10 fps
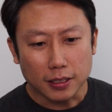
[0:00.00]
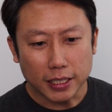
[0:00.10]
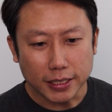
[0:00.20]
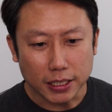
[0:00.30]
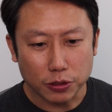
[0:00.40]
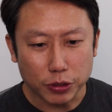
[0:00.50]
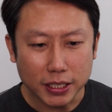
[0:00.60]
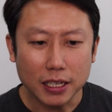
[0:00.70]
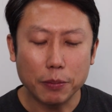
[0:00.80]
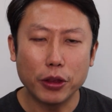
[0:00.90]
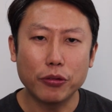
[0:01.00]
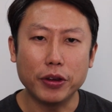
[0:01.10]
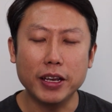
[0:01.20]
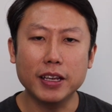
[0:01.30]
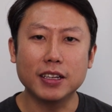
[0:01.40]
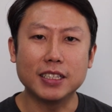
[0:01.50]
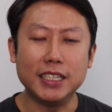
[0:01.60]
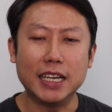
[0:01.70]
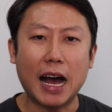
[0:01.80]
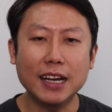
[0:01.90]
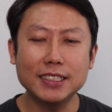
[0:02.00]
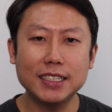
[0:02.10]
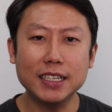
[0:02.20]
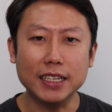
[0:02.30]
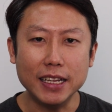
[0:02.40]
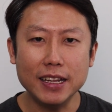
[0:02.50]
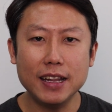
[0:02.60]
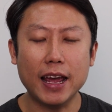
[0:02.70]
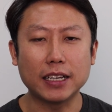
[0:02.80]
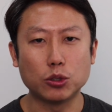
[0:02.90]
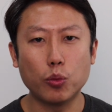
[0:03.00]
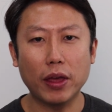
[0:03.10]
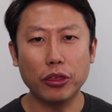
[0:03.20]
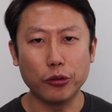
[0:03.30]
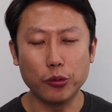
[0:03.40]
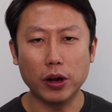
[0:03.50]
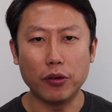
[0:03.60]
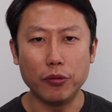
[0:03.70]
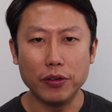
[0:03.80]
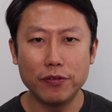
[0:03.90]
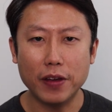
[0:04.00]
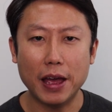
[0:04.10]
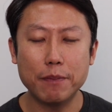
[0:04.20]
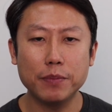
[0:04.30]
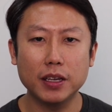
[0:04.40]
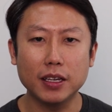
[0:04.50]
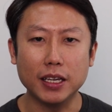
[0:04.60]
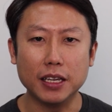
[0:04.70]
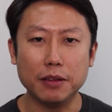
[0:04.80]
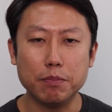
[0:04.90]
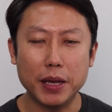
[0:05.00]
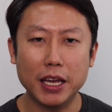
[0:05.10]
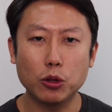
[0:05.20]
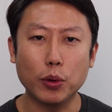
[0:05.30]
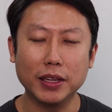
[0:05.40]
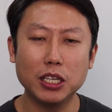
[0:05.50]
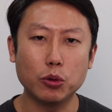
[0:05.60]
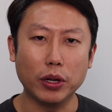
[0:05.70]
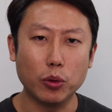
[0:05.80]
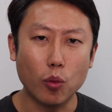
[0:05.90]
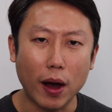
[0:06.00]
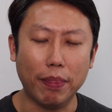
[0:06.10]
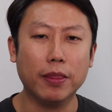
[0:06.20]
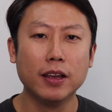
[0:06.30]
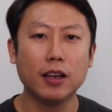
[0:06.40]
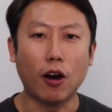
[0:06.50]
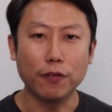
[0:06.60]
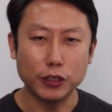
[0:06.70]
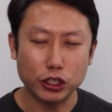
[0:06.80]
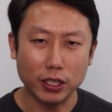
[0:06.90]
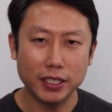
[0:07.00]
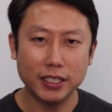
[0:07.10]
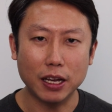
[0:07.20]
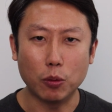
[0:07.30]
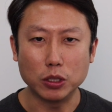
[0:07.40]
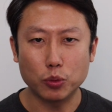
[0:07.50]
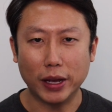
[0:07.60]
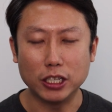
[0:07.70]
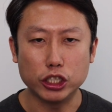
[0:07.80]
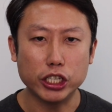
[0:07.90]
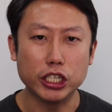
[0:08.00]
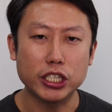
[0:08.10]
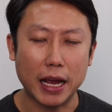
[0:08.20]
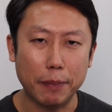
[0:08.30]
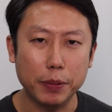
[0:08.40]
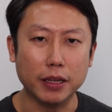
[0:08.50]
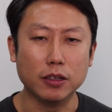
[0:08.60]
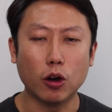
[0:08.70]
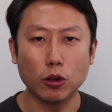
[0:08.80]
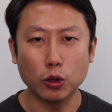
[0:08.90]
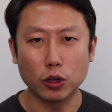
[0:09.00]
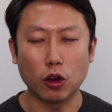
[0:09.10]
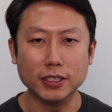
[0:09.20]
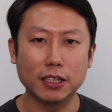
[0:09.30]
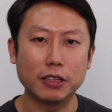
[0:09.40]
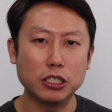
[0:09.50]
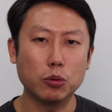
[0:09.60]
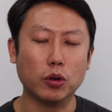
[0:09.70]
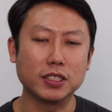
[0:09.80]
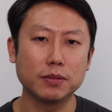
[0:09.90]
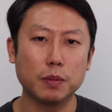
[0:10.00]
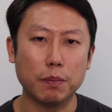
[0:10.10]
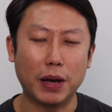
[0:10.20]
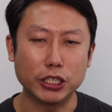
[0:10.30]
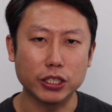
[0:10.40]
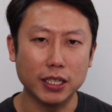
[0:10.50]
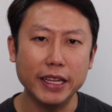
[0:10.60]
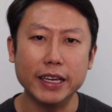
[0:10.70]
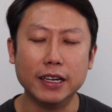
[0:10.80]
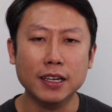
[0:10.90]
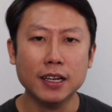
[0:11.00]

This is reason number three. The Hang Seng Index went through a revamp in May 2021. Officially, that was where the change happened, although the consultation was much earlier.